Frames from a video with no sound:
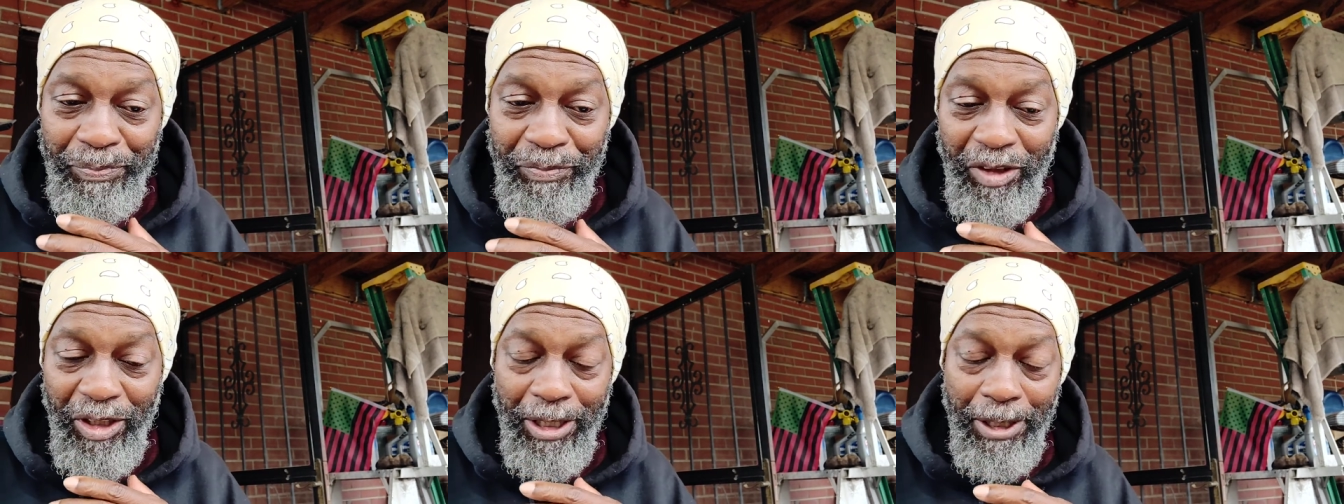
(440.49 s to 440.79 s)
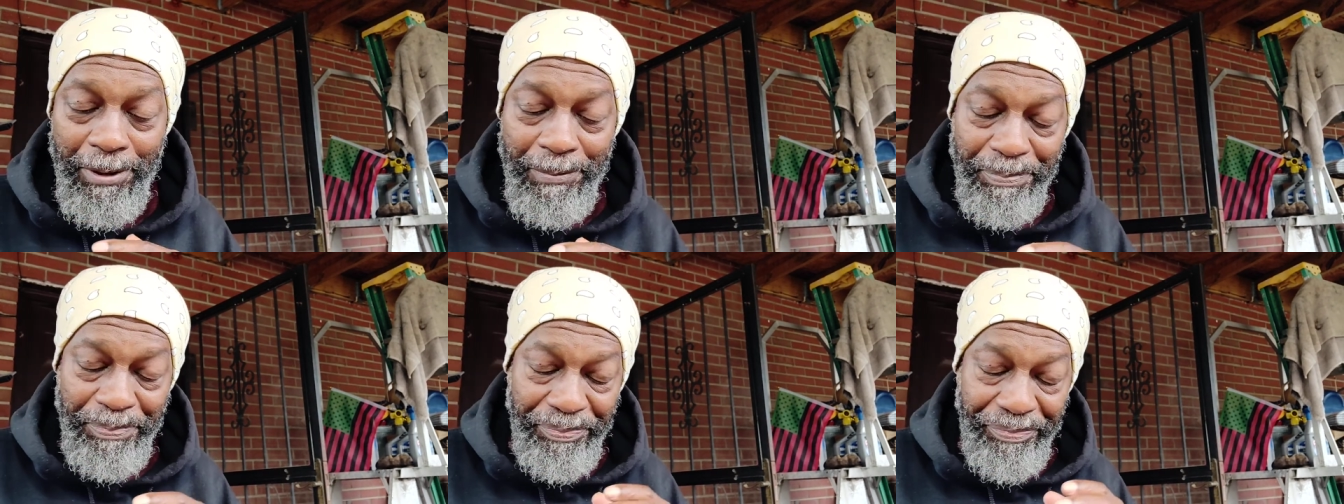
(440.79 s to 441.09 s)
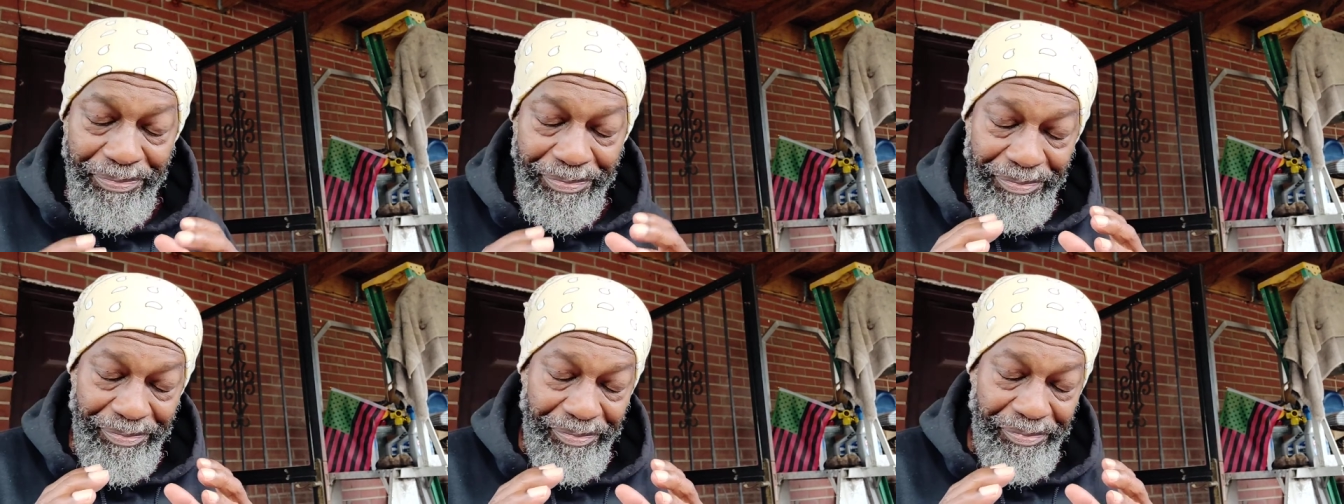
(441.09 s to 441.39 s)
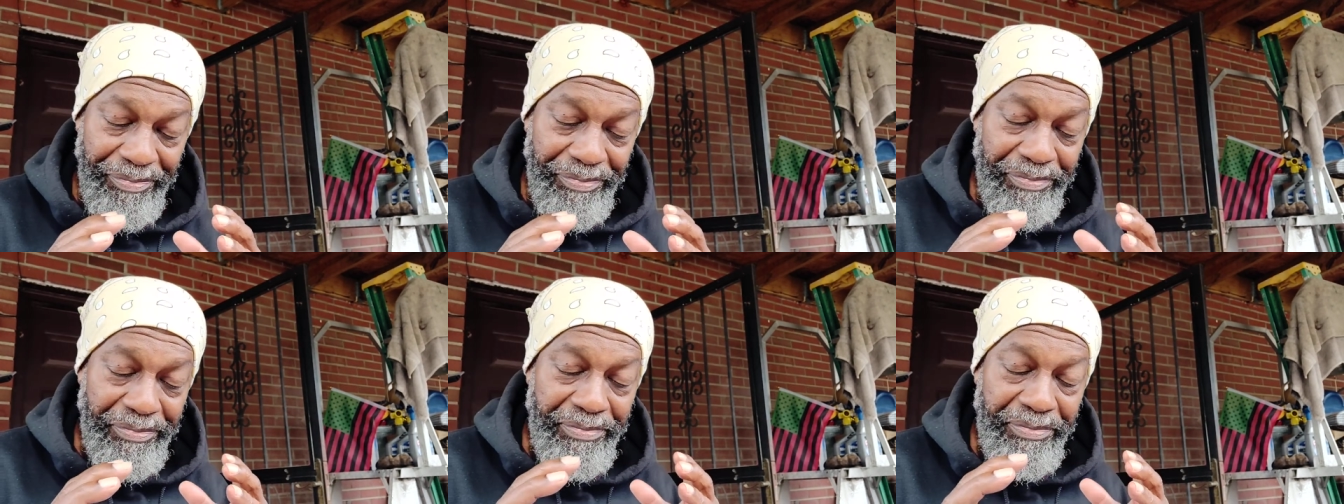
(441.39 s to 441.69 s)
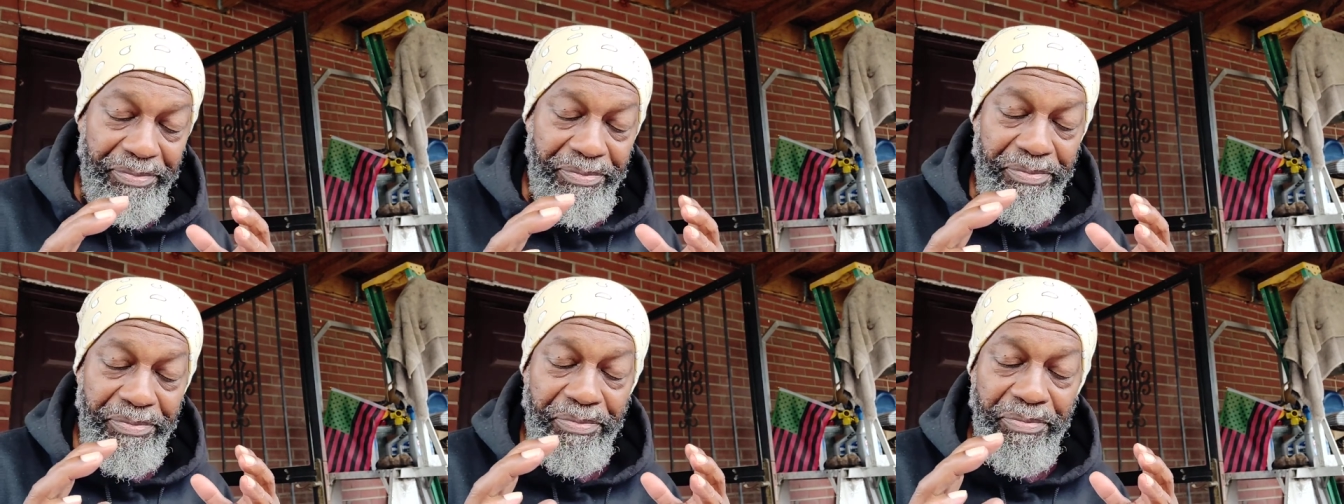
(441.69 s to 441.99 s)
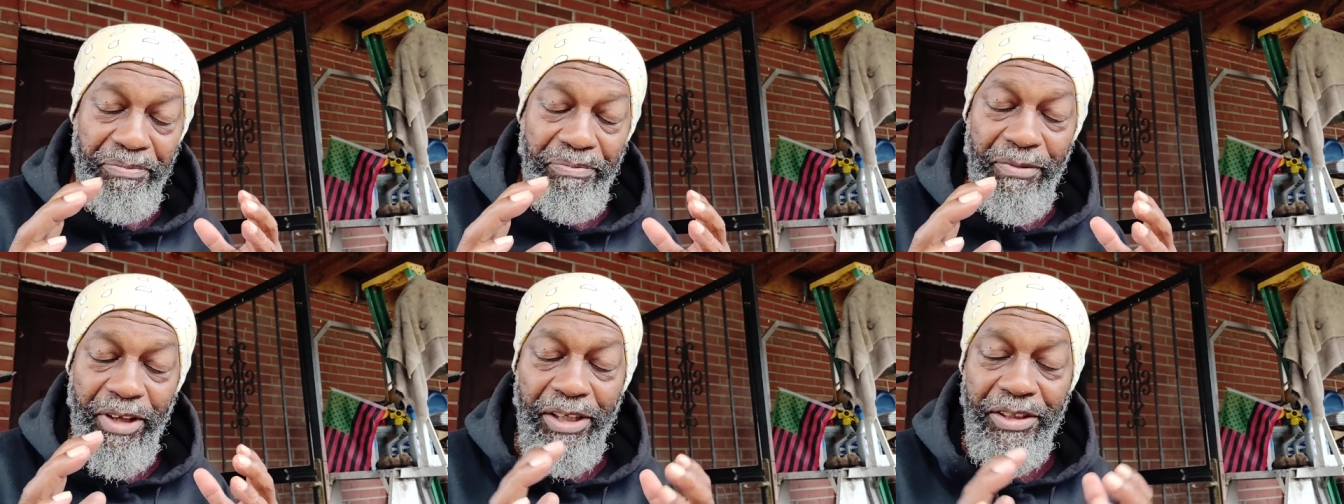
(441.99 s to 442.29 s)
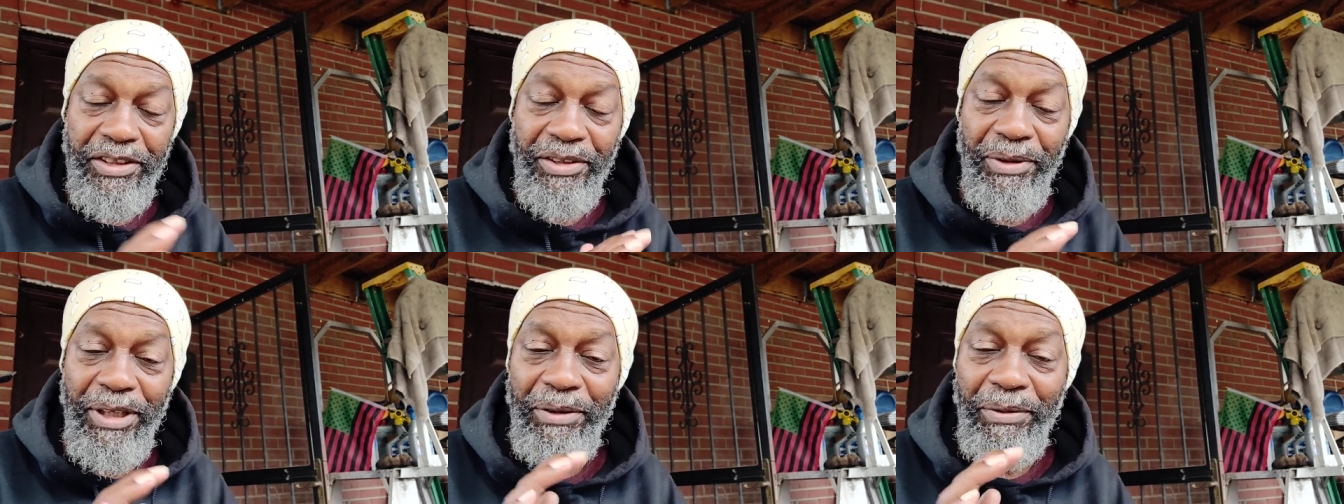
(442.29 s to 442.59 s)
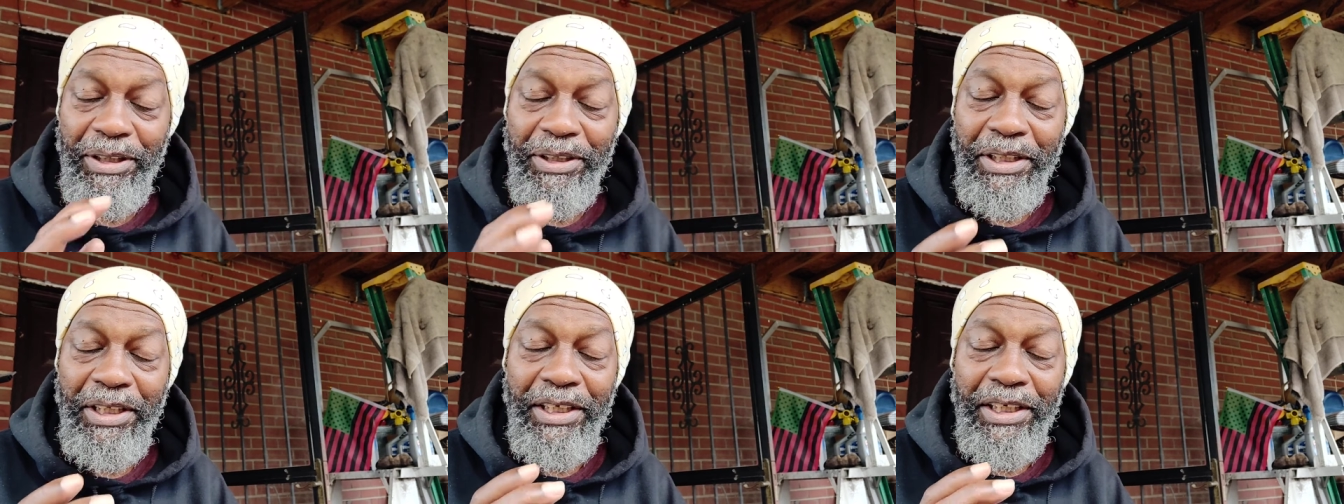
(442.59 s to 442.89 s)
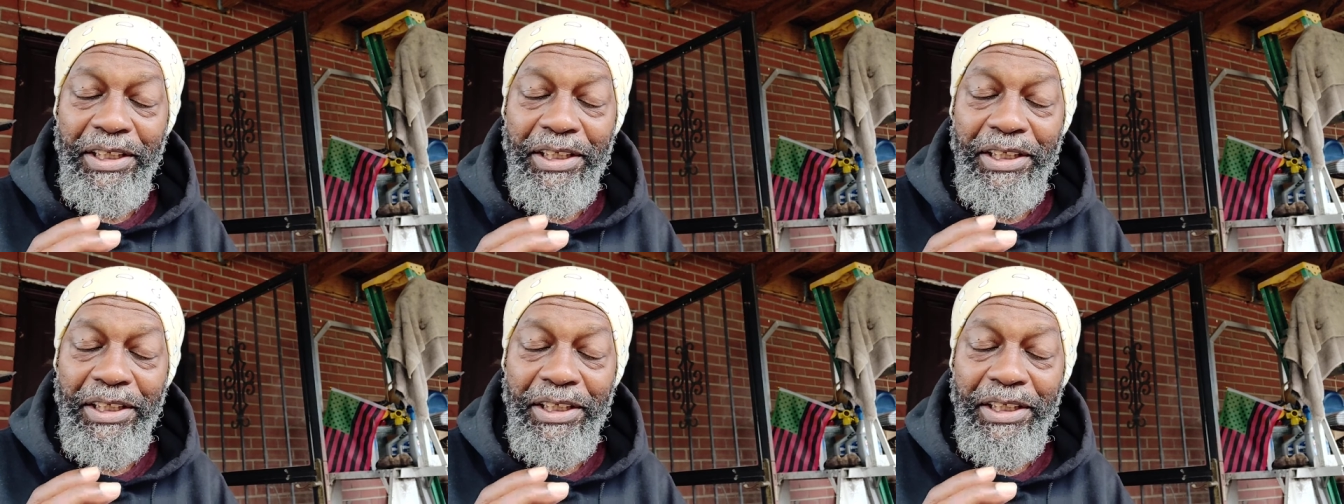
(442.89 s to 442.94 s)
Um, so anyway,